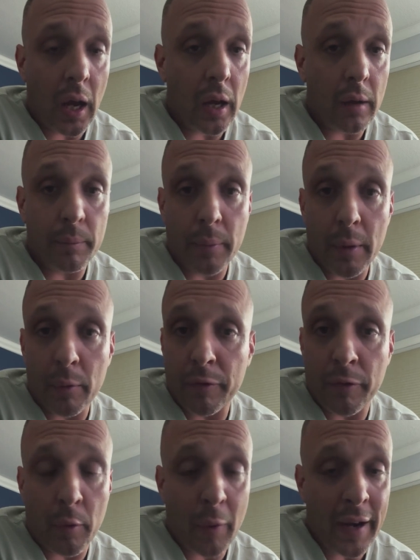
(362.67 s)
But
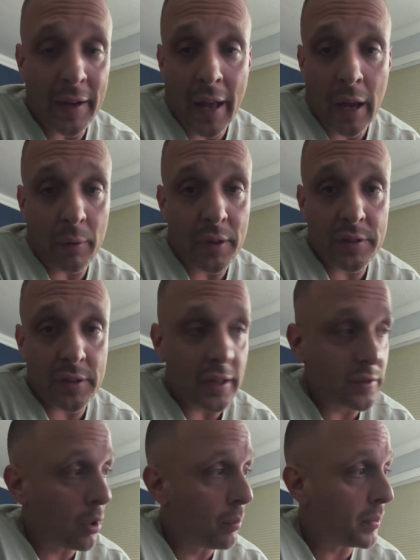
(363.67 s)
for right now,
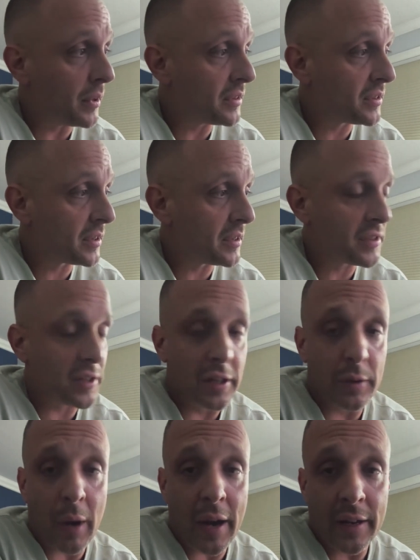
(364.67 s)
it's open. It's
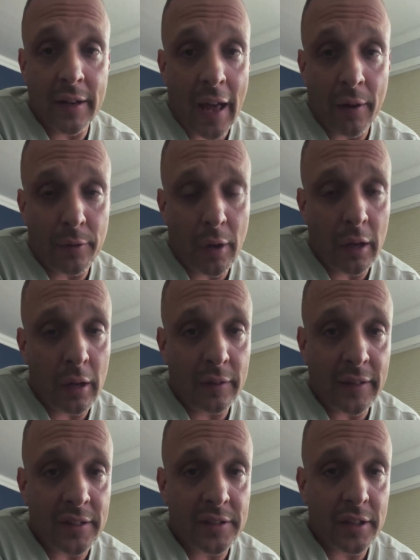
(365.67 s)
slid right in. I don't know how
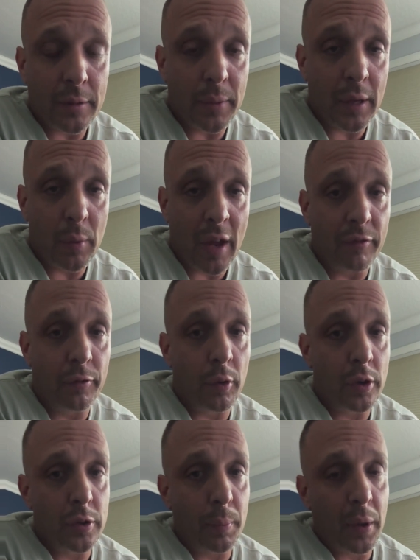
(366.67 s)
long that's going to be. We have
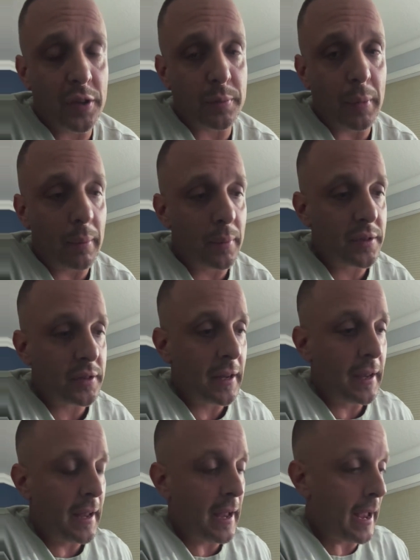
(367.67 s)
400 plus members.
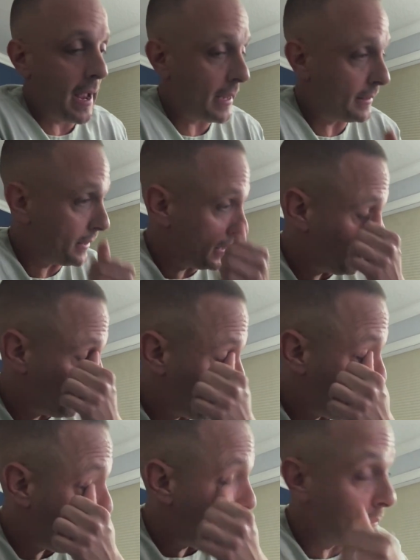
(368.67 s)
And
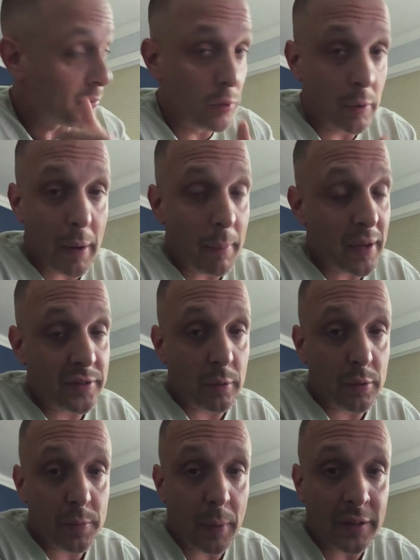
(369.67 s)
I'm doing my best
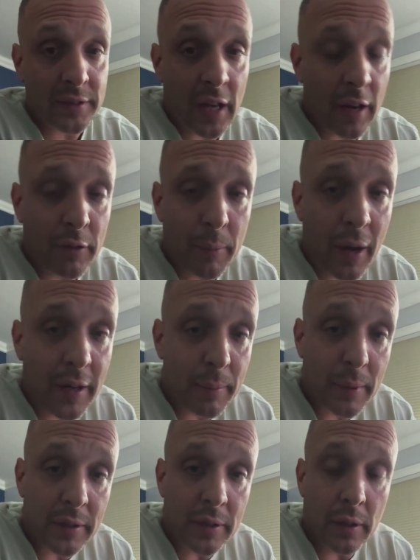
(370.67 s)
to respond to everybody.
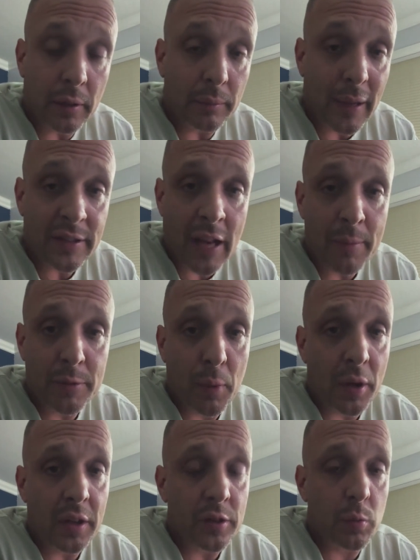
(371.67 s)
But, my time's
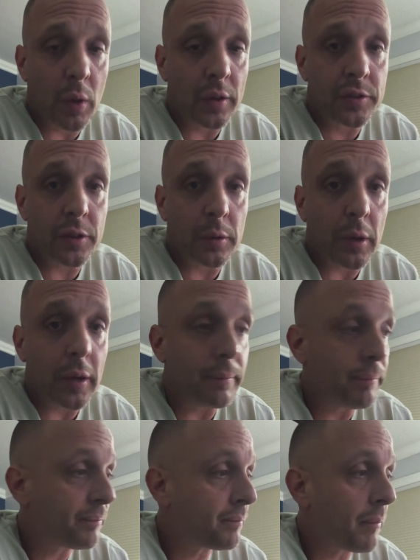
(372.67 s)
money as well.
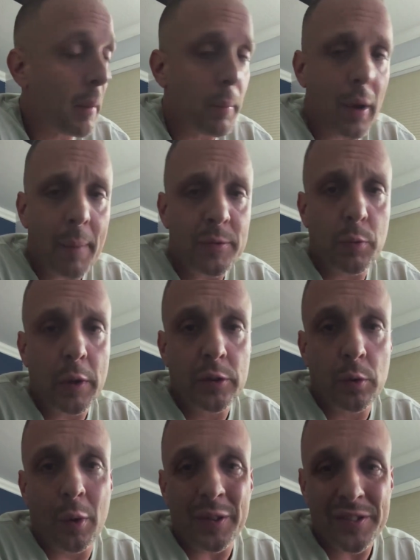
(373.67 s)
So perhaps we
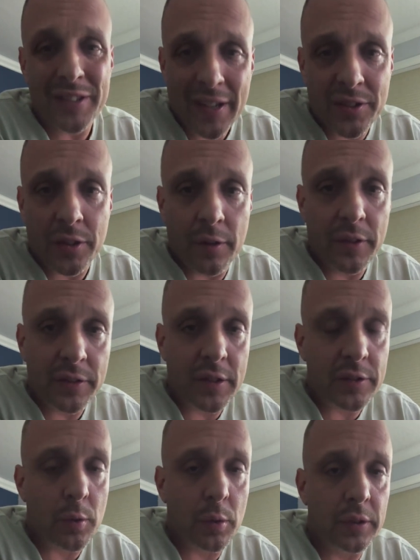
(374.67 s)
do a section of the
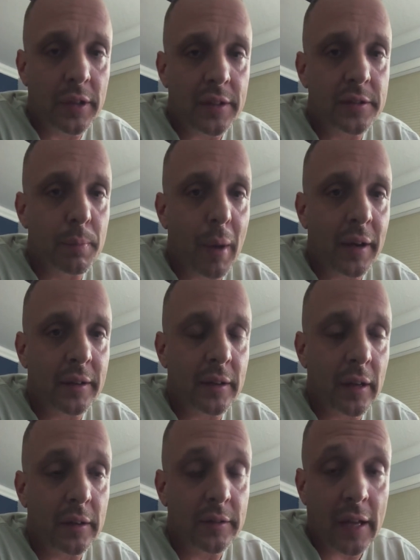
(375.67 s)
Discord that's
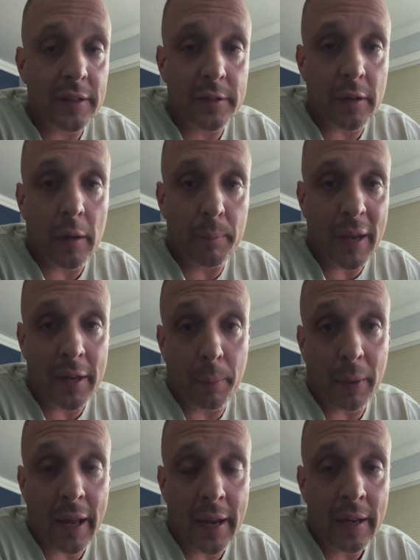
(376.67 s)
pay to
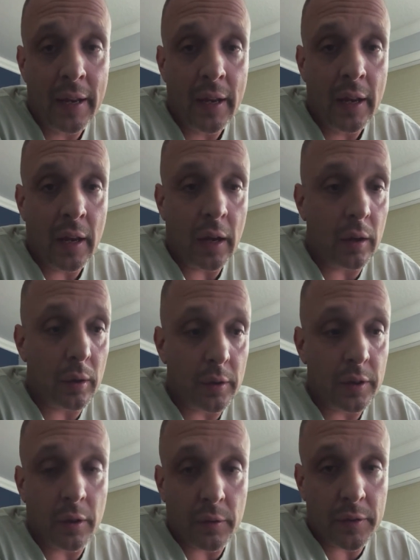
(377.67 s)
play,
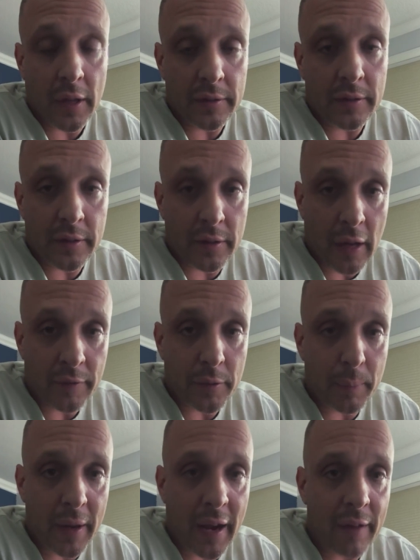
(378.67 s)
or that you have
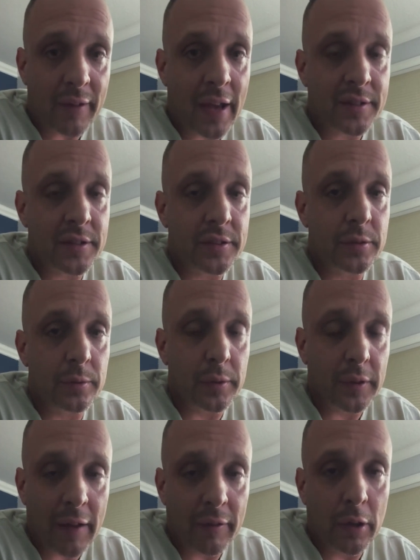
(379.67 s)
to pay to have access to
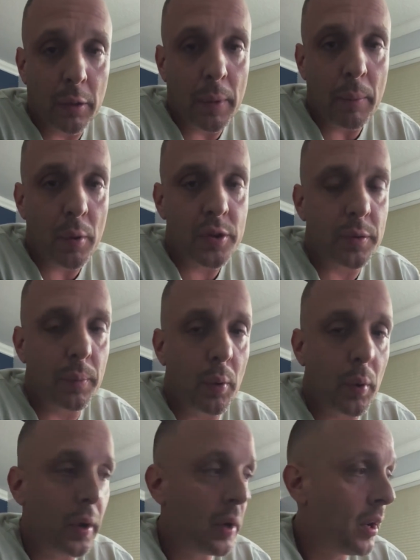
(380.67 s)
and have a little bit more
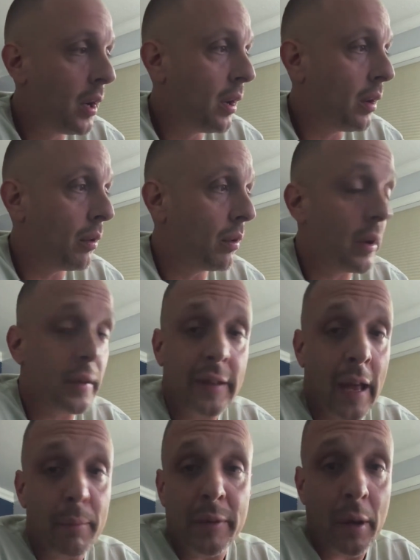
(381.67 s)
support, or a
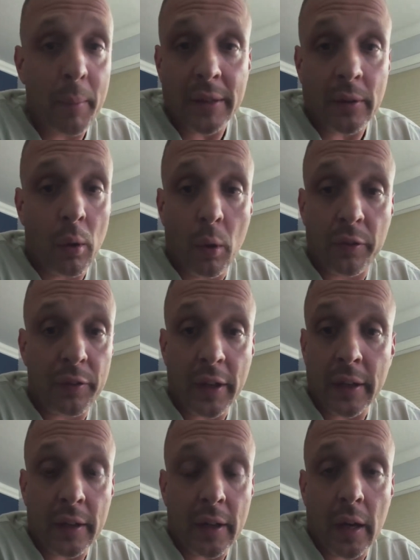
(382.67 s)
damn near make the whole
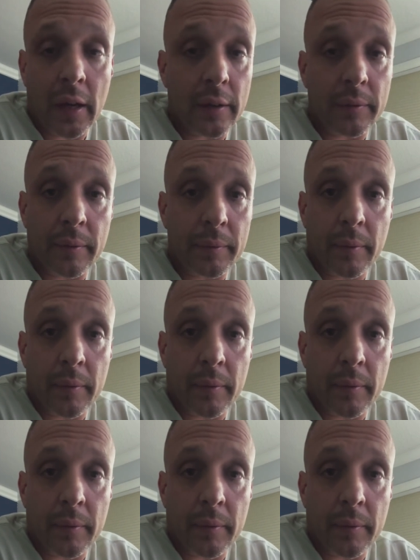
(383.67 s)
thing a